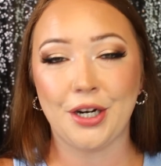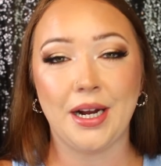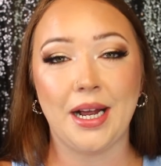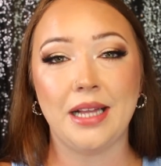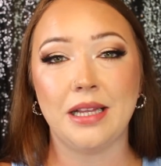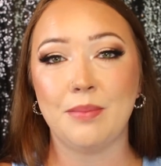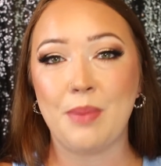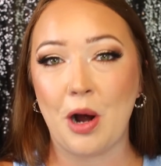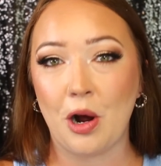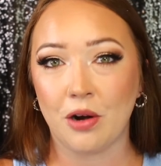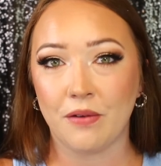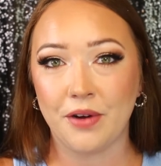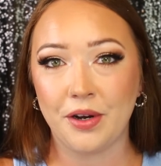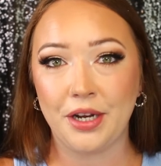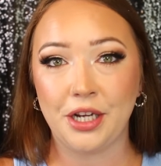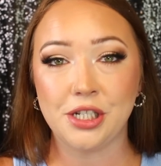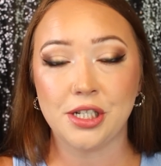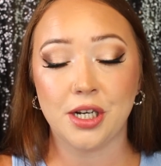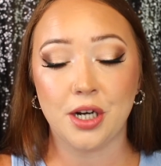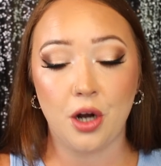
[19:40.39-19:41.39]
and the powder
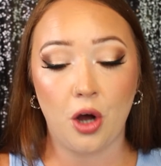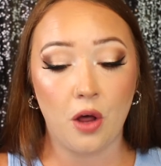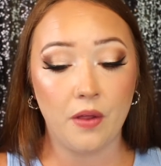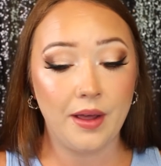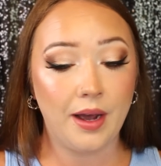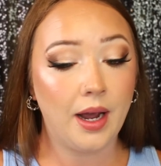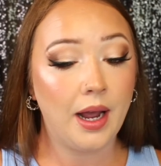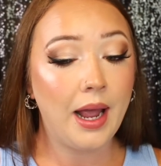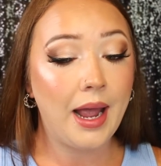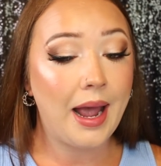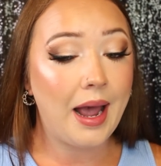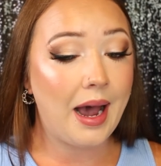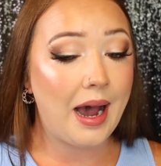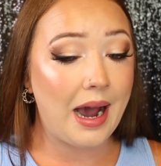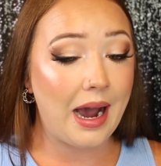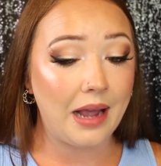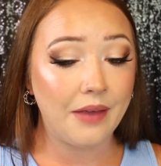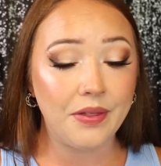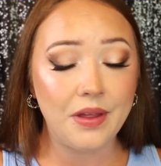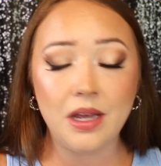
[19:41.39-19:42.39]
foundation and all that,
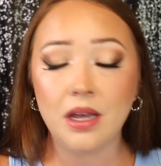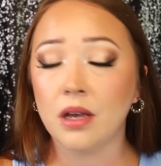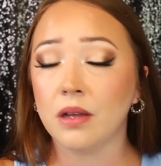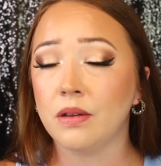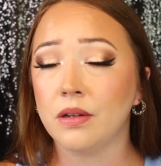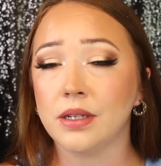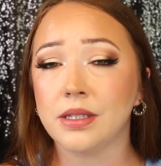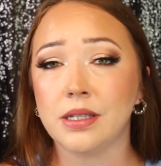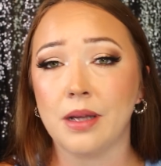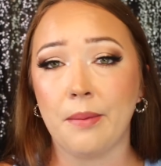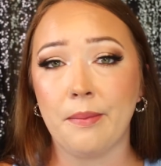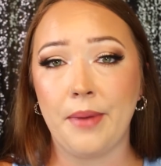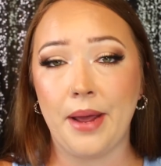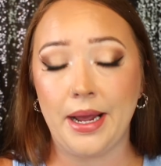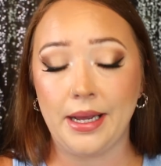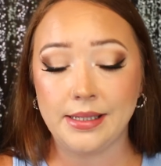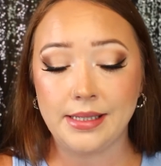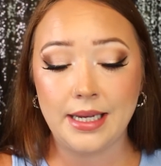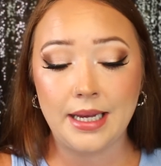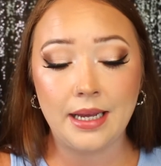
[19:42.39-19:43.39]
I think it looks
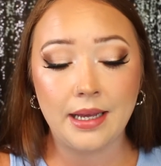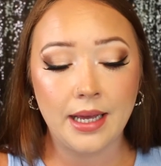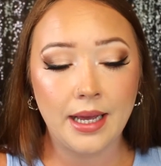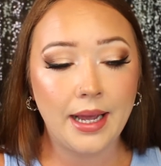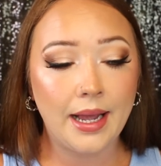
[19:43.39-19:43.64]
amazing.